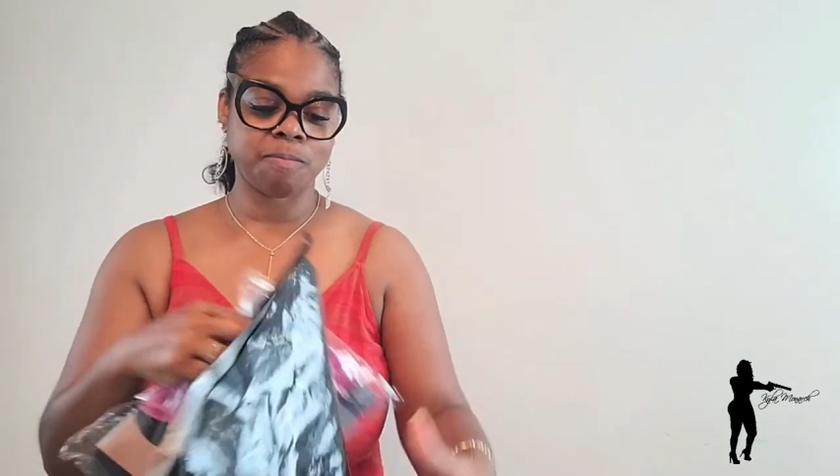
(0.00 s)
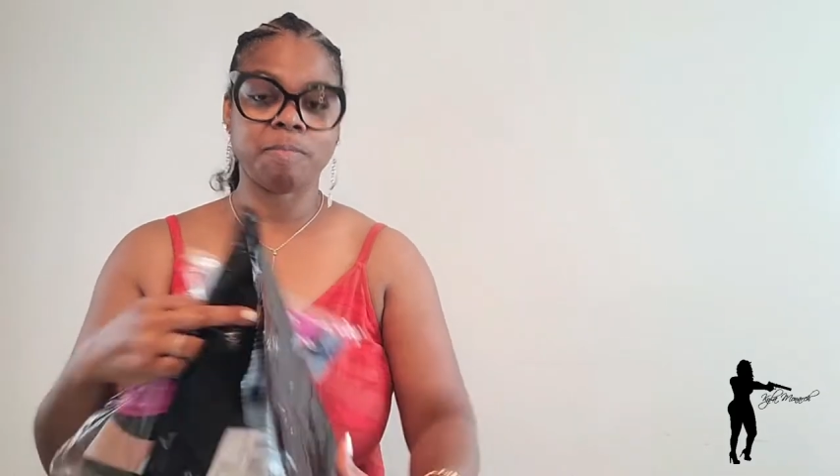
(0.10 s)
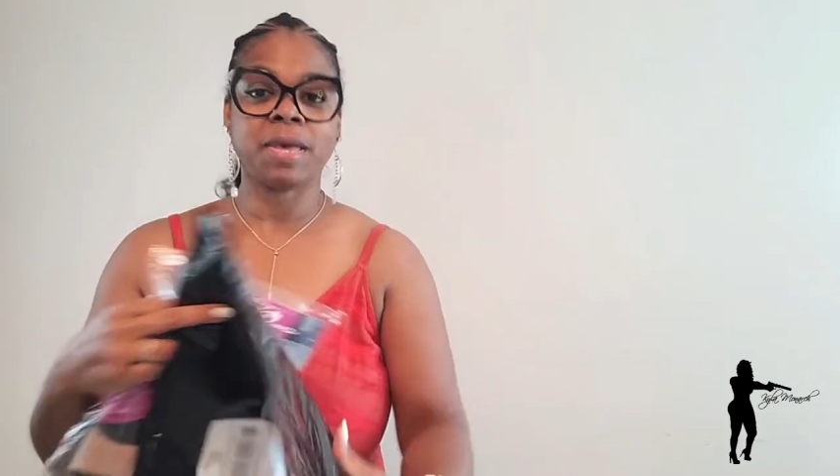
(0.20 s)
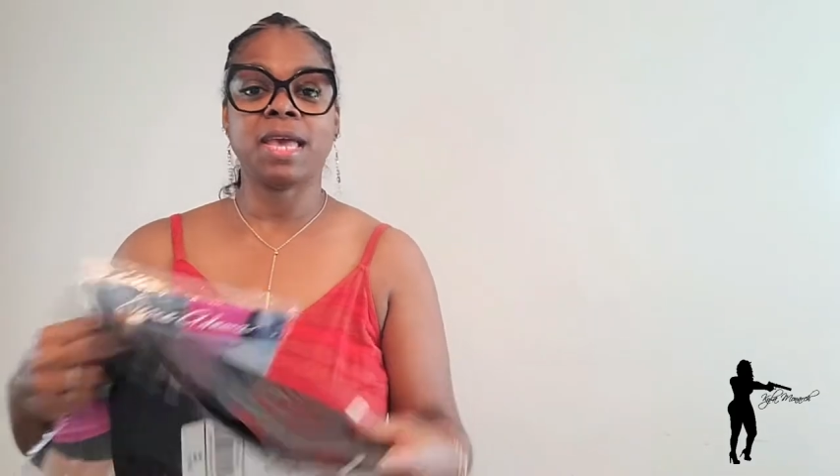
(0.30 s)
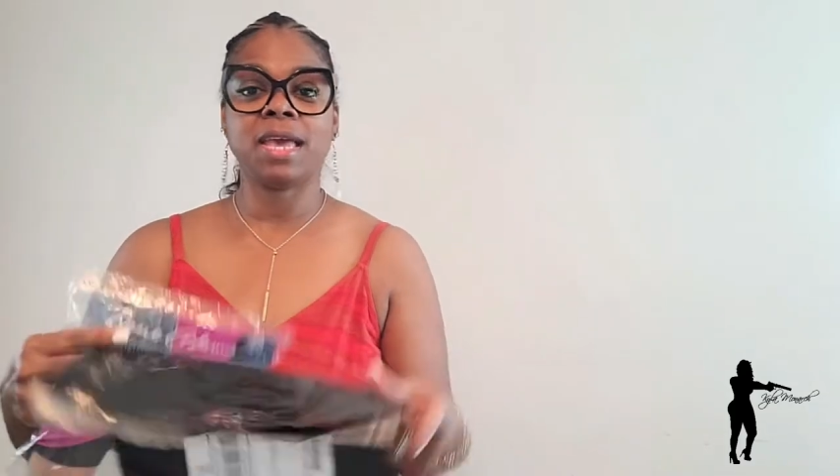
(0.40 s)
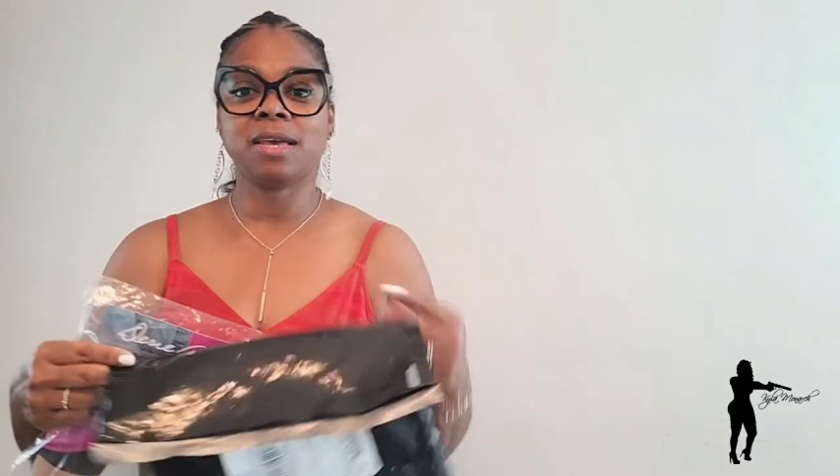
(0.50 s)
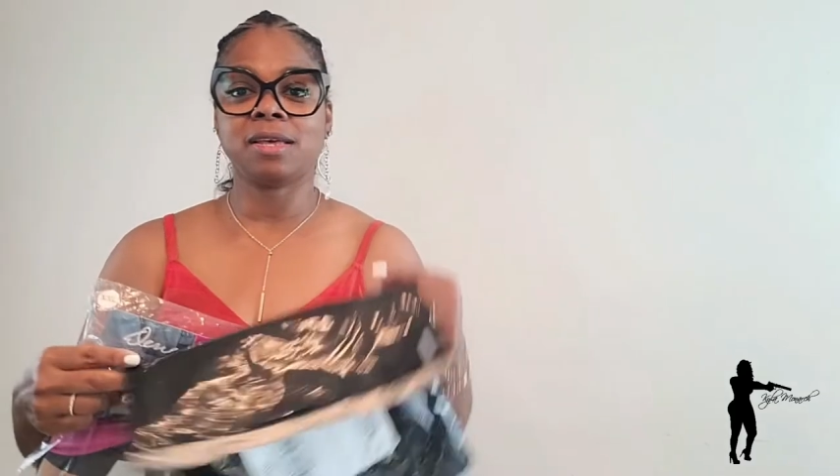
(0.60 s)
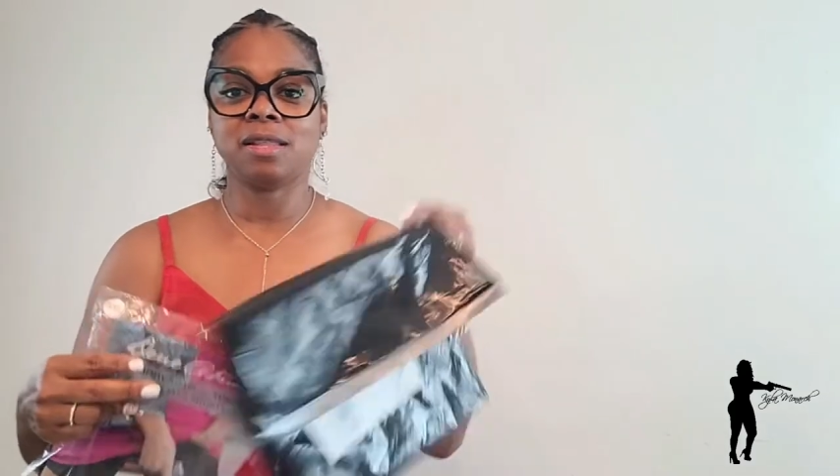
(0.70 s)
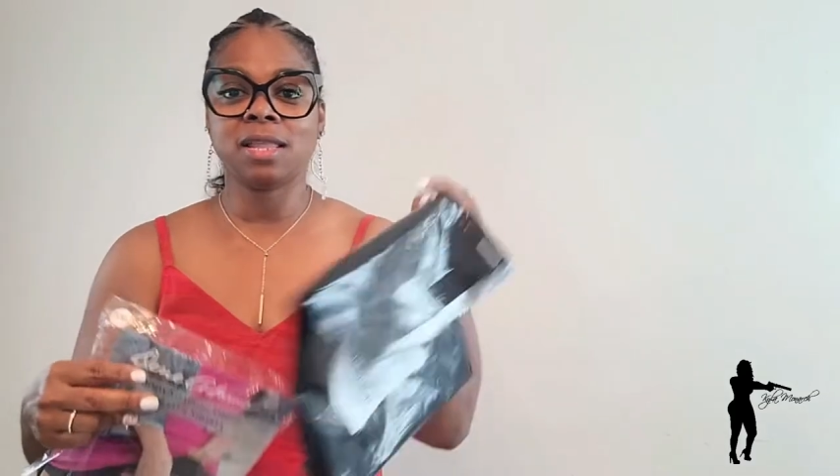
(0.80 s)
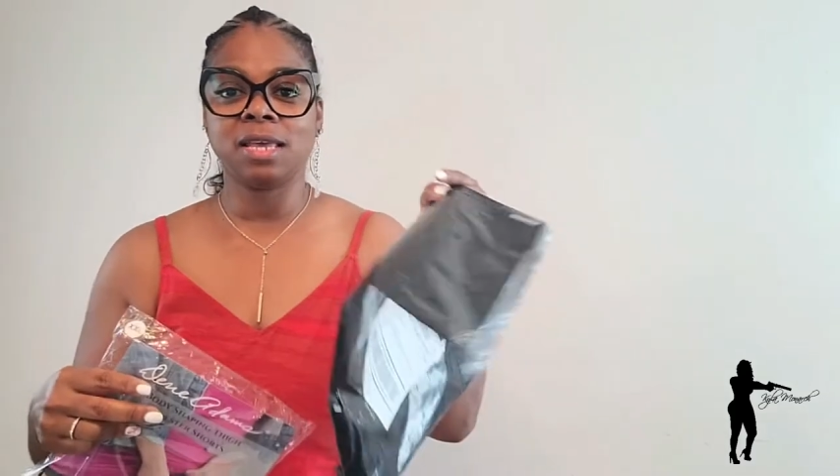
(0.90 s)
bag
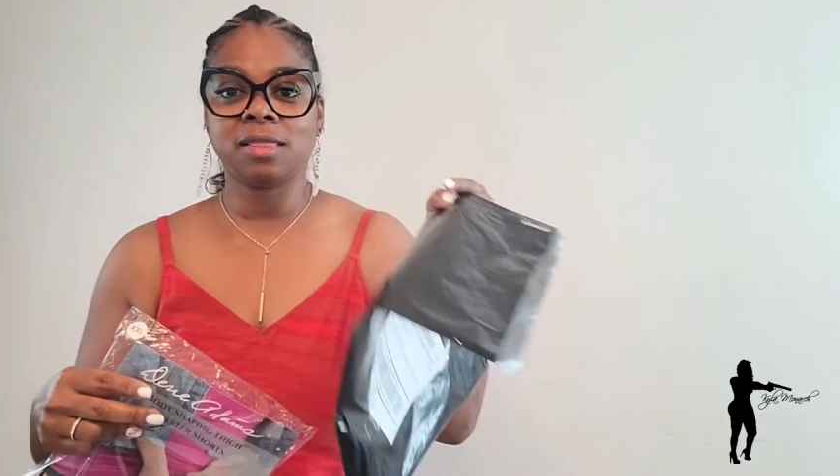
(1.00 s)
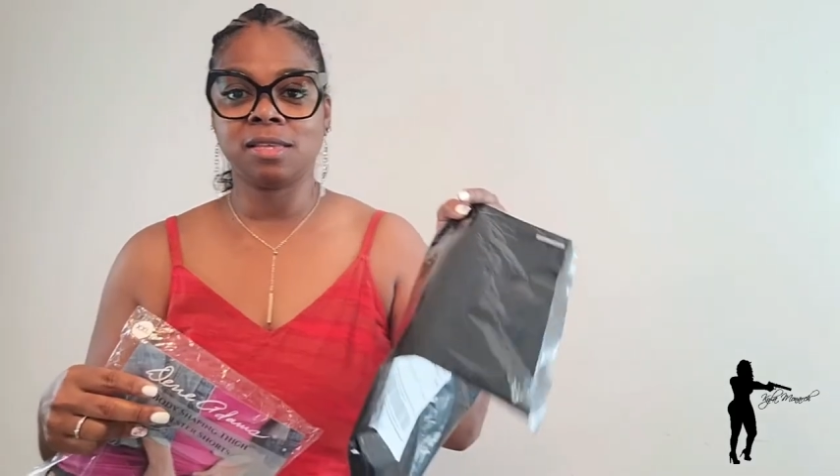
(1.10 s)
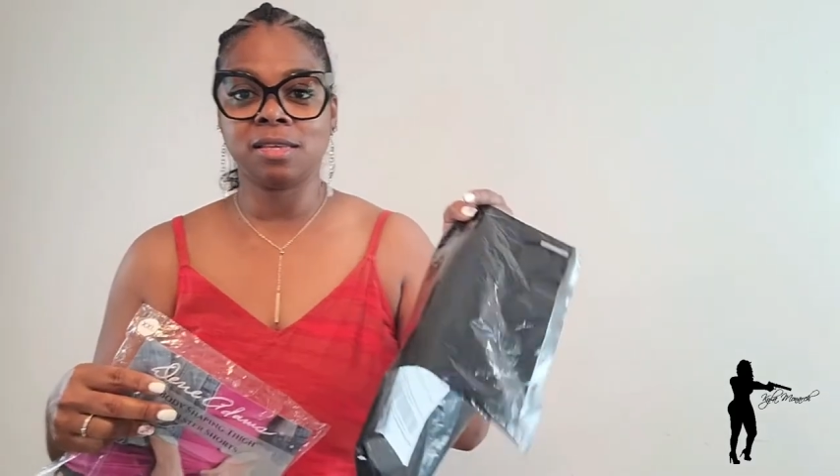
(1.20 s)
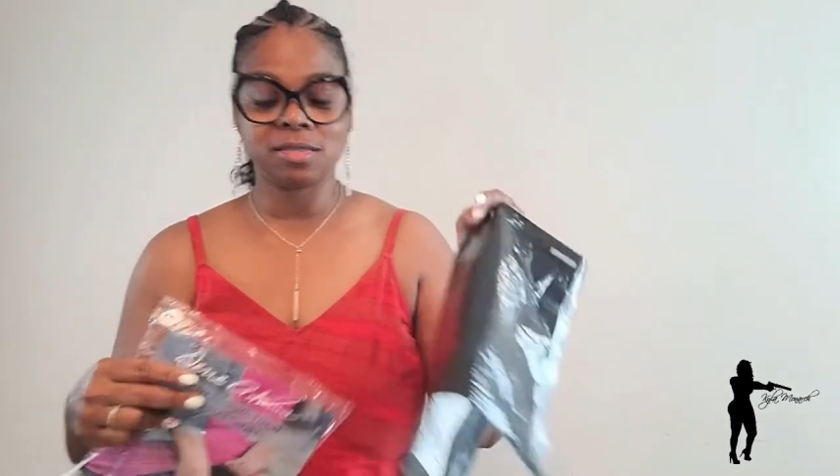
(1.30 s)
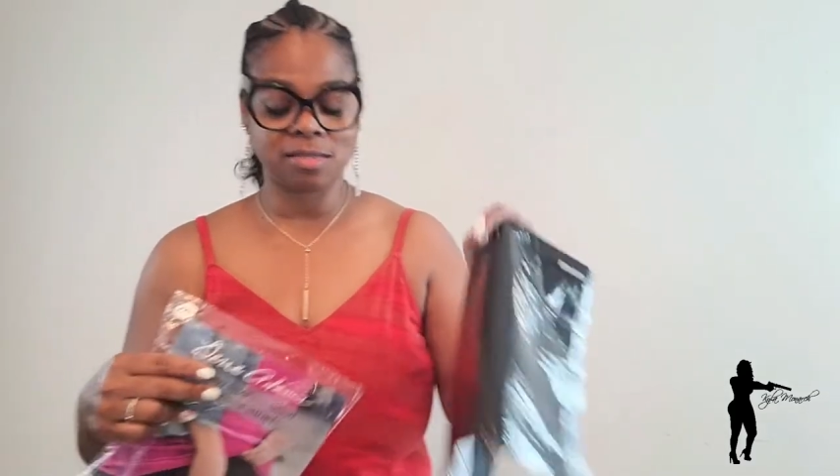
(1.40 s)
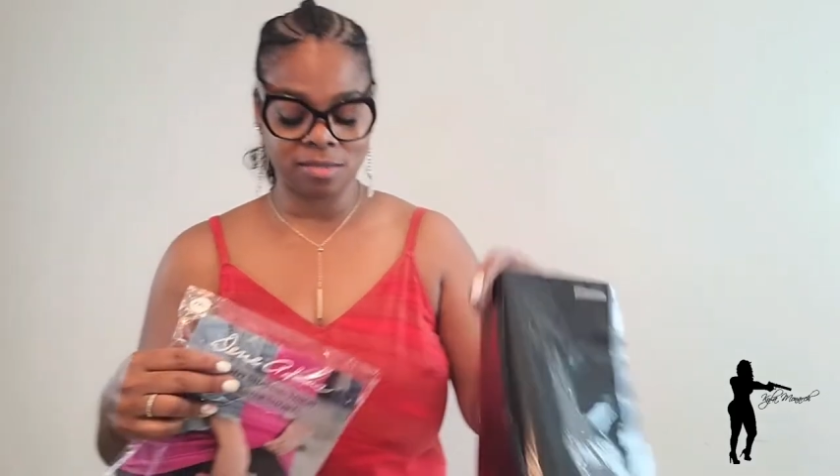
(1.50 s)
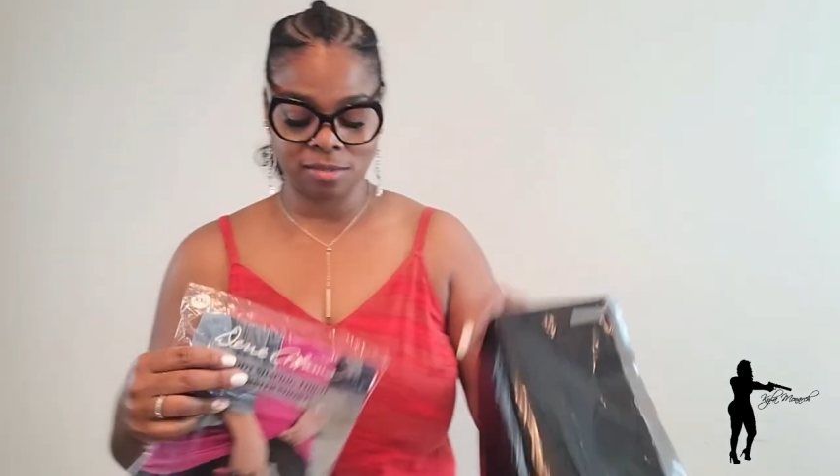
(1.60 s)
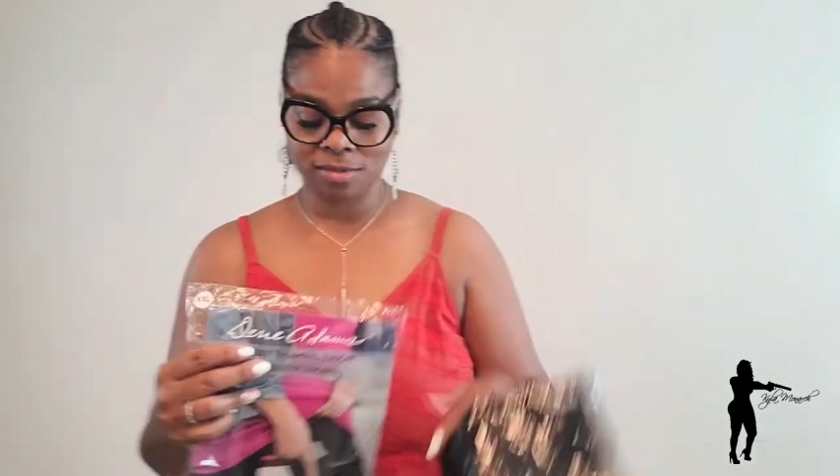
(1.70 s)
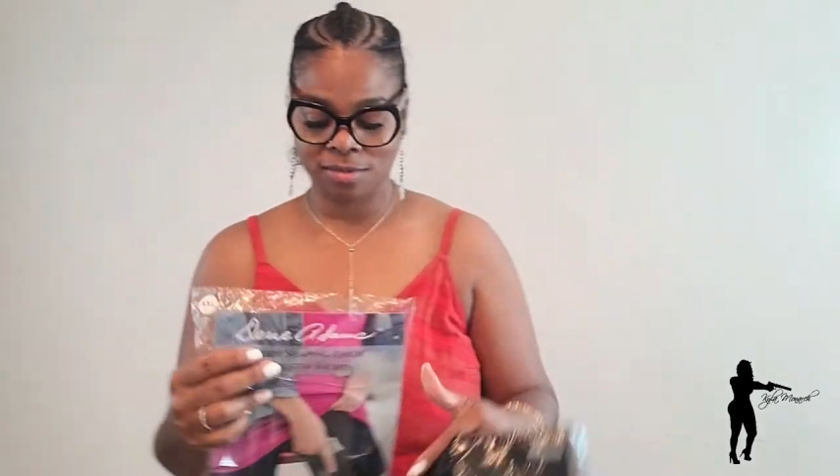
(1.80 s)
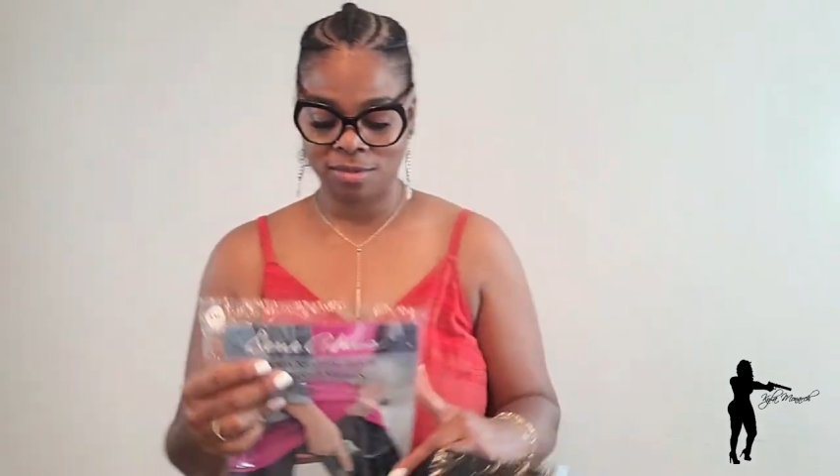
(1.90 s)
like this.